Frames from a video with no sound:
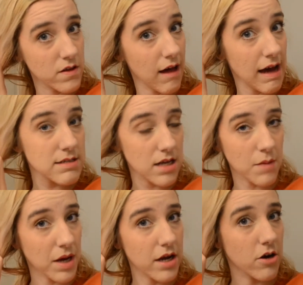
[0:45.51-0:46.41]
the last time
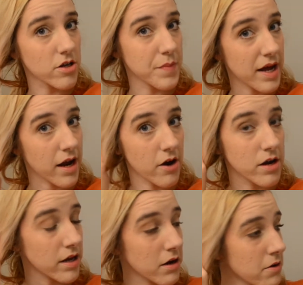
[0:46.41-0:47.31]
I curled my hair
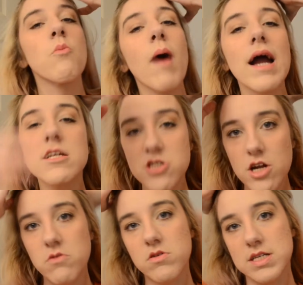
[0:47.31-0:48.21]
in here. My
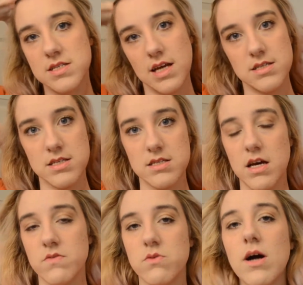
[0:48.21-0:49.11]
general consensus
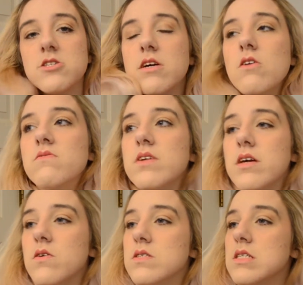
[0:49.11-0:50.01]
after watching all the
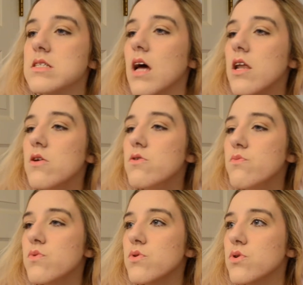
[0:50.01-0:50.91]
videos is that you
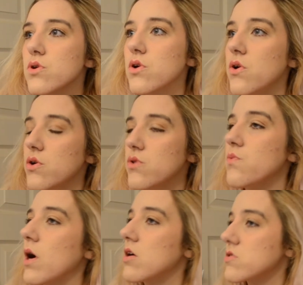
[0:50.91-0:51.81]
you
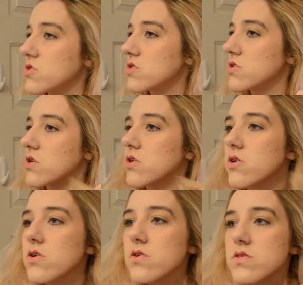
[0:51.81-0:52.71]
want just the
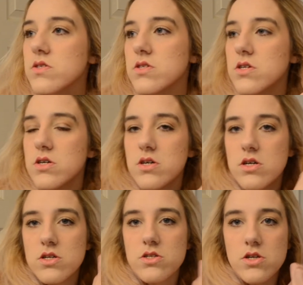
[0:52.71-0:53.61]
curls
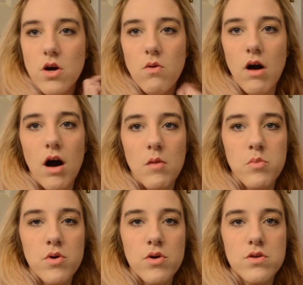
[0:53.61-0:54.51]
to go
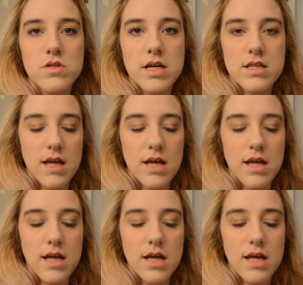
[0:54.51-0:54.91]
up like